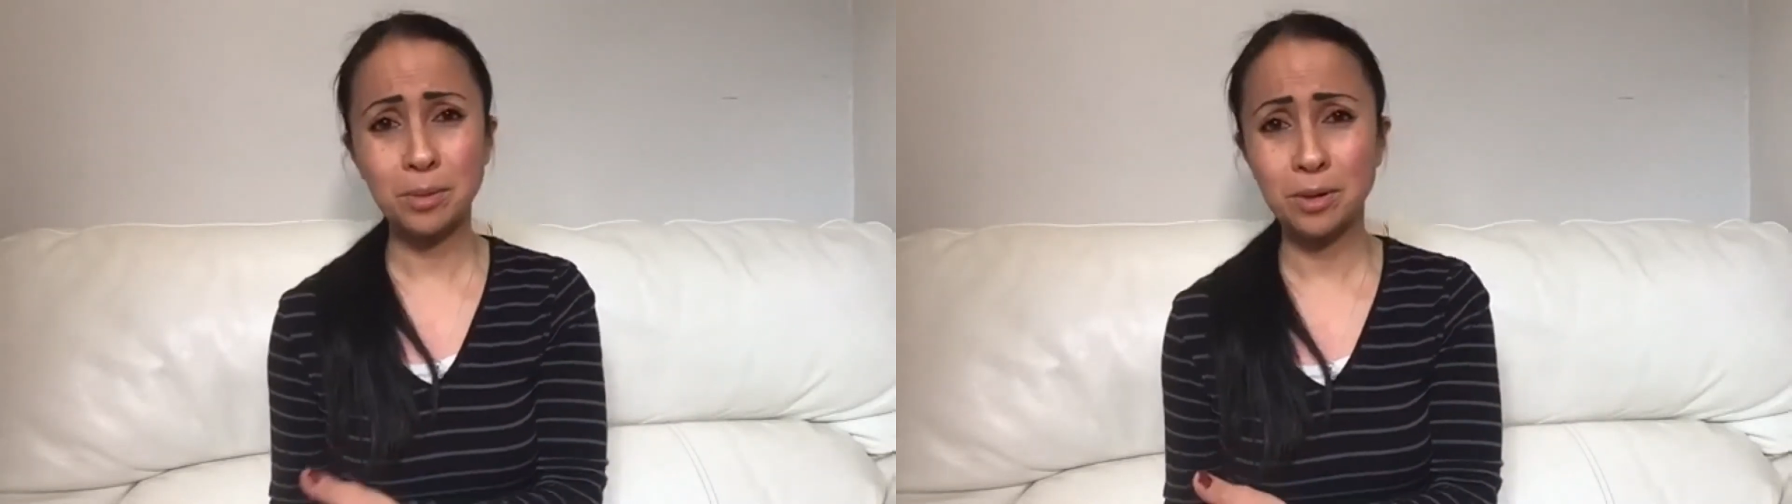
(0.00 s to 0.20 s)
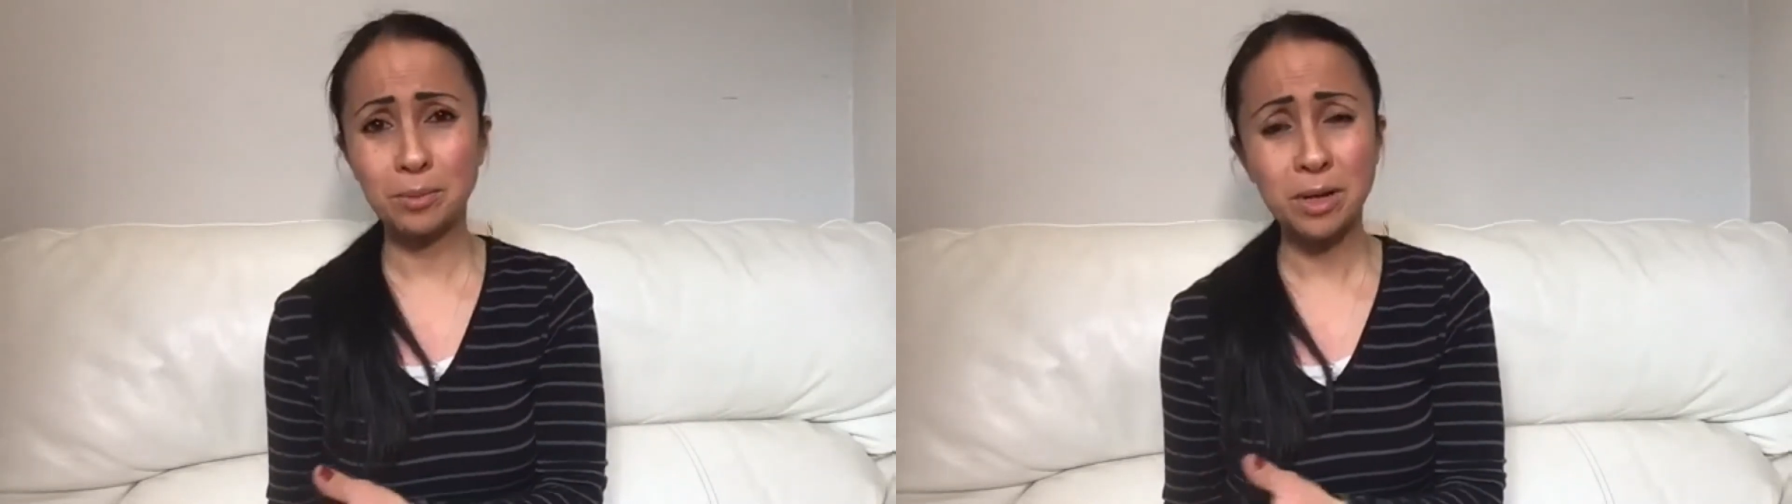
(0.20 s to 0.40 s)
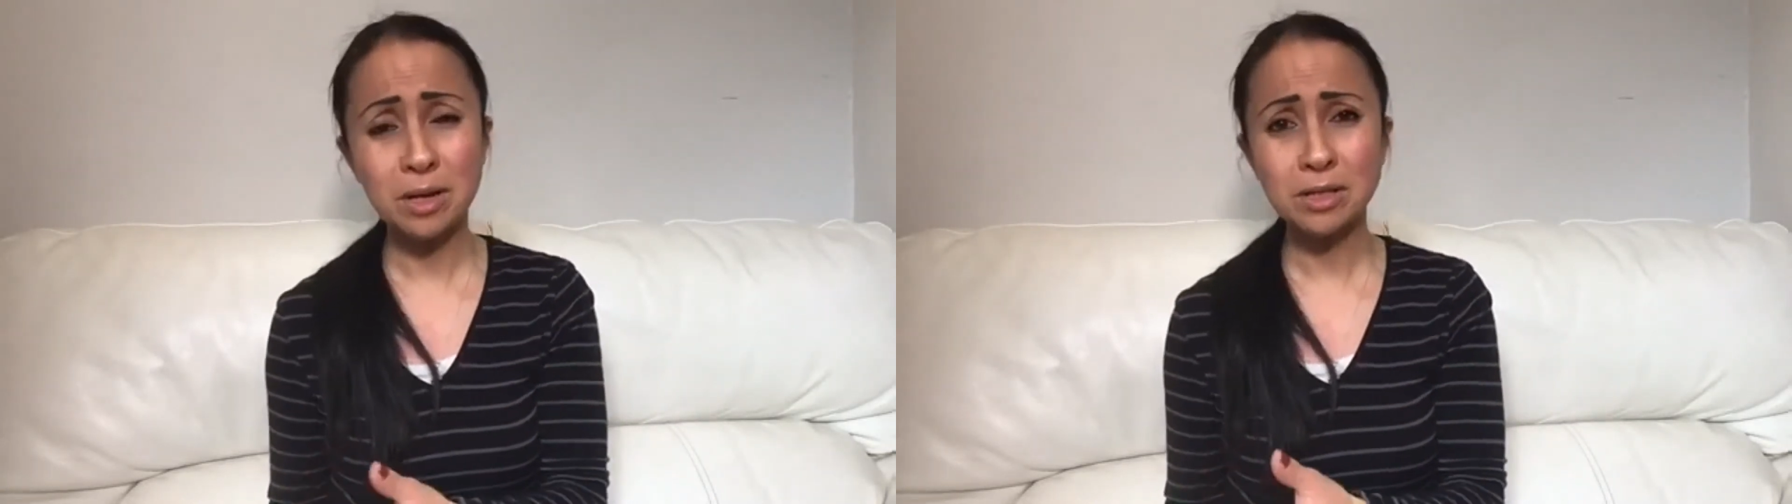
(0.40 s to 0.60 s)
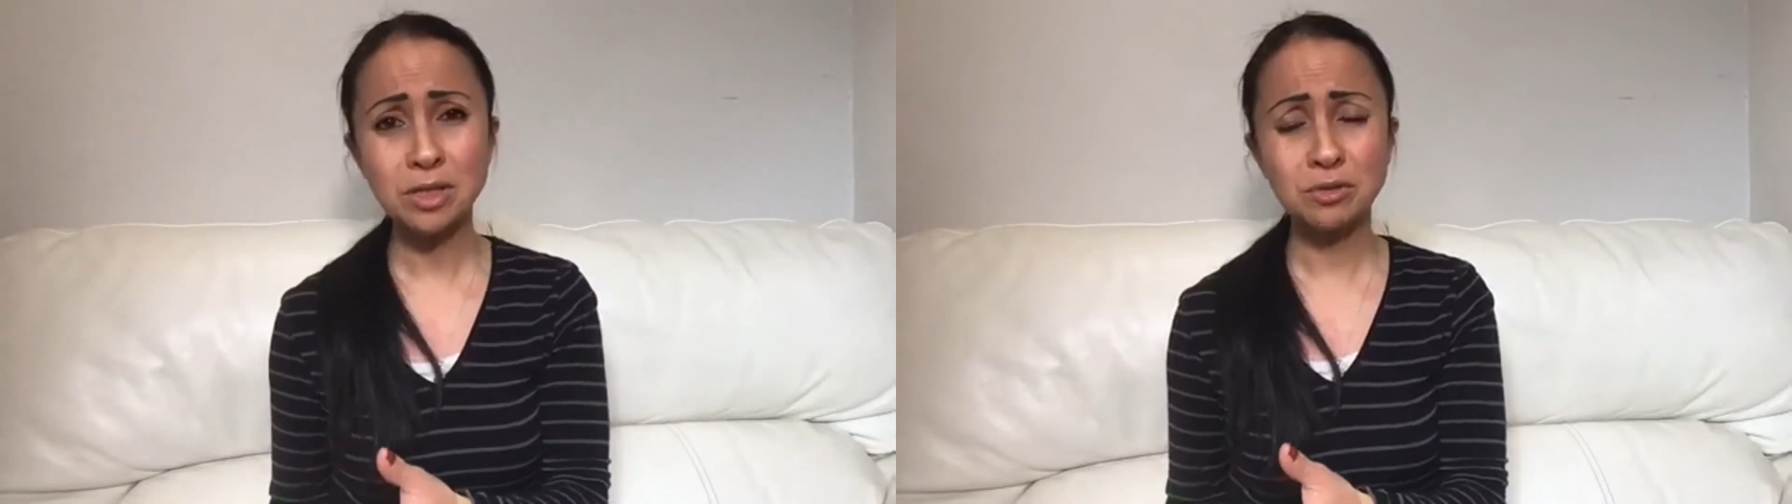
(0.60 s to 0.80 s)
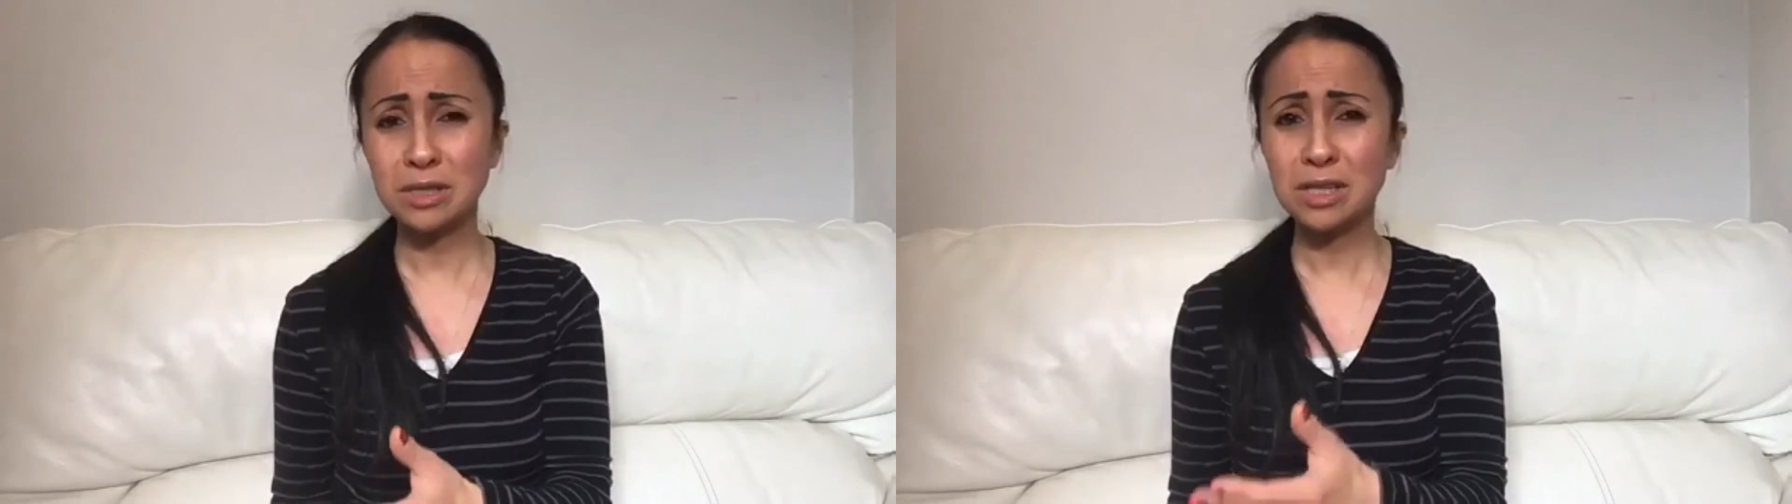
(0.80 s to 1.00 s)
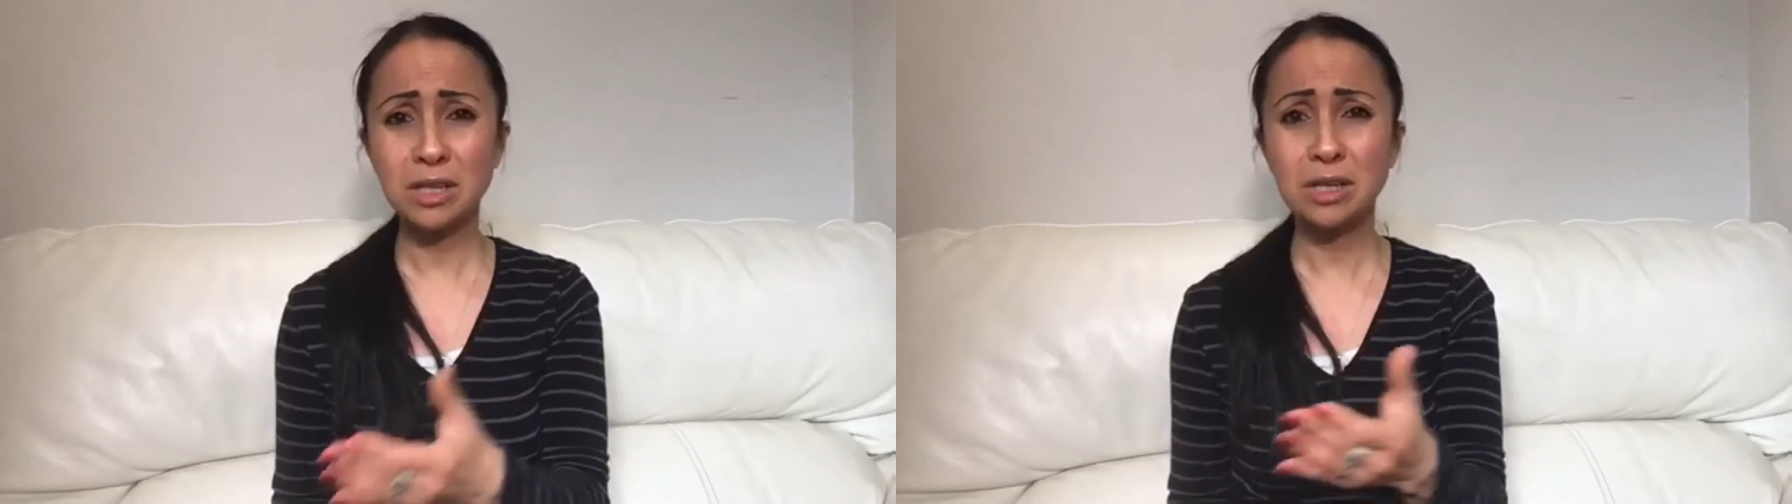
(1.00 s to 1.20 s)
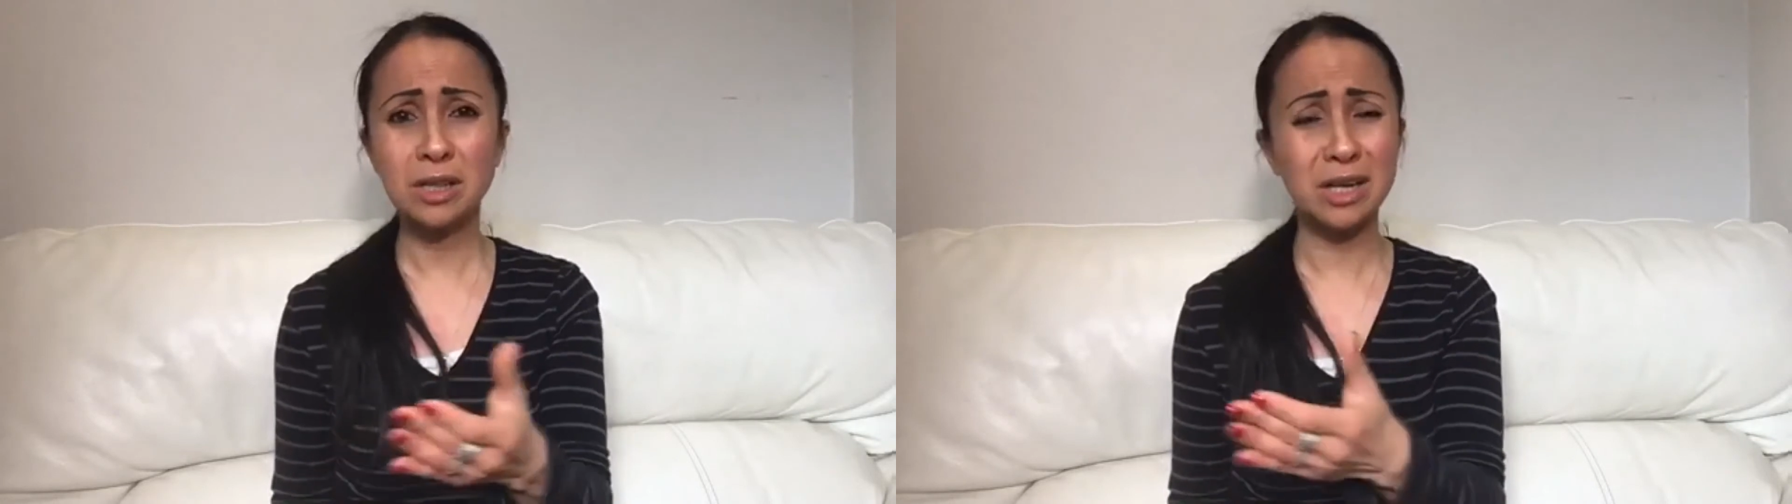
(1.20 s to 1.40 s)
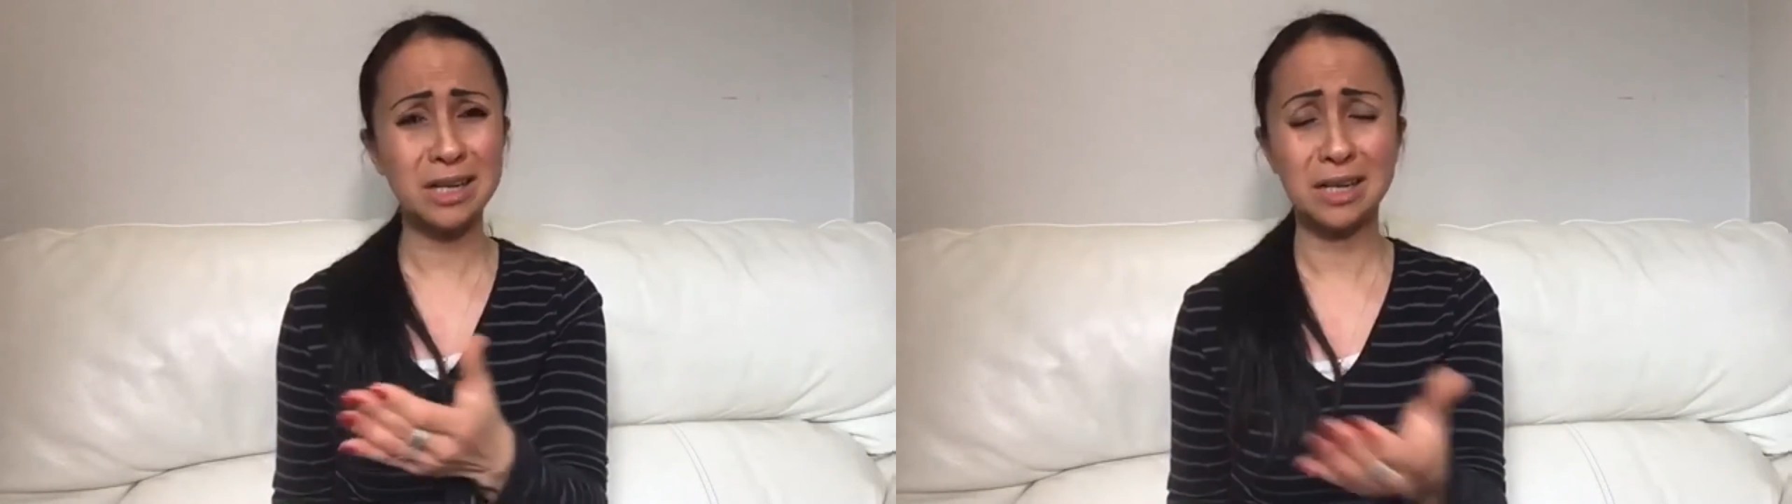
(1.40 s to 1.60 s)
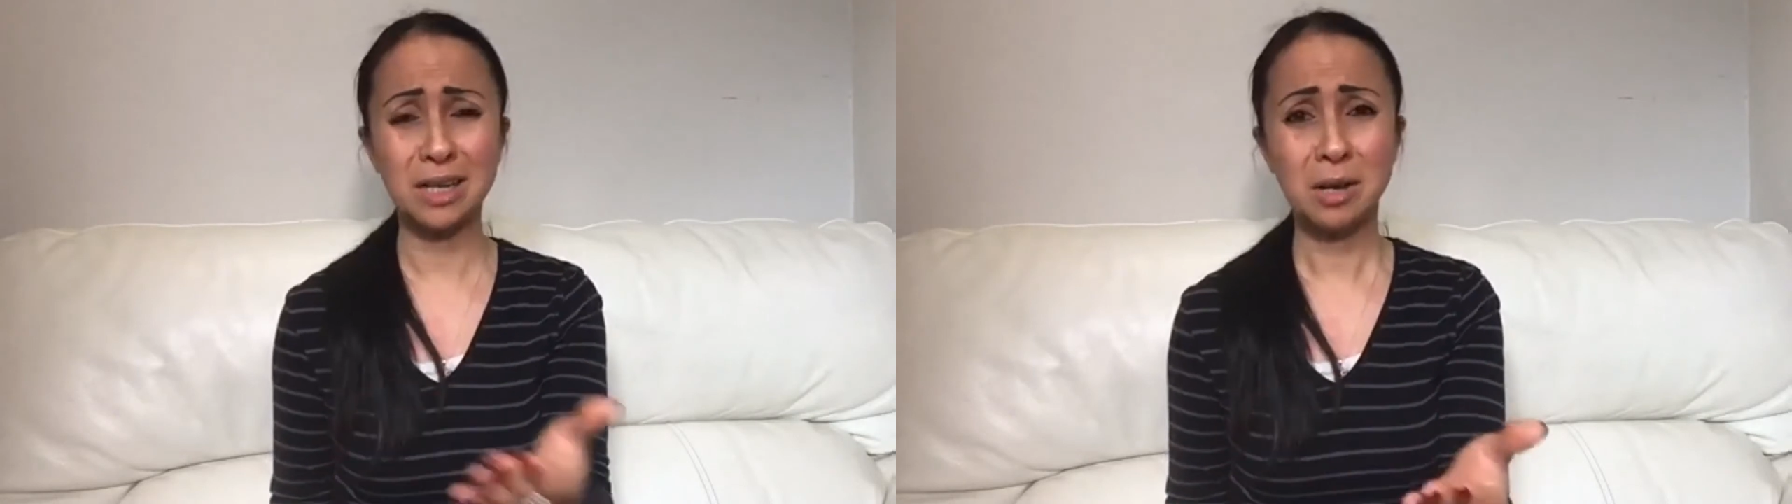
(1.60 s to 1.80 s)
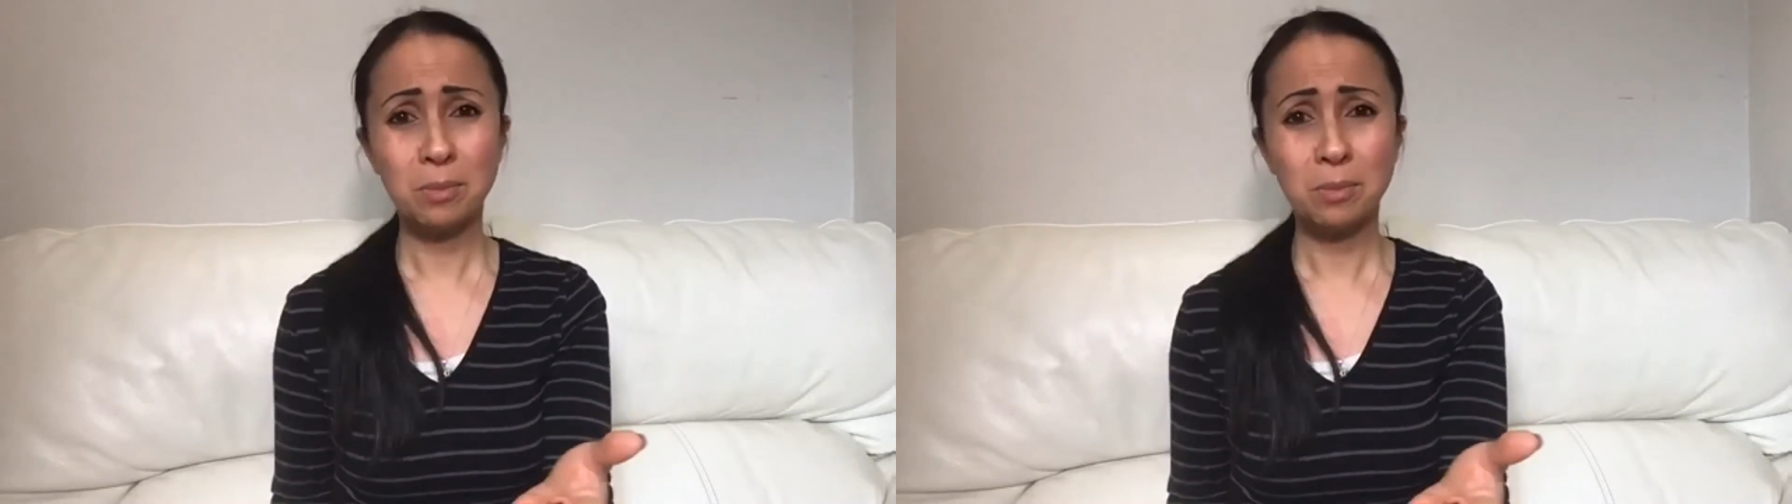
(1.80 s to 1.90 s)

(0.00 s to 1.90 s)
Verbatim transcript: put a plaster on that like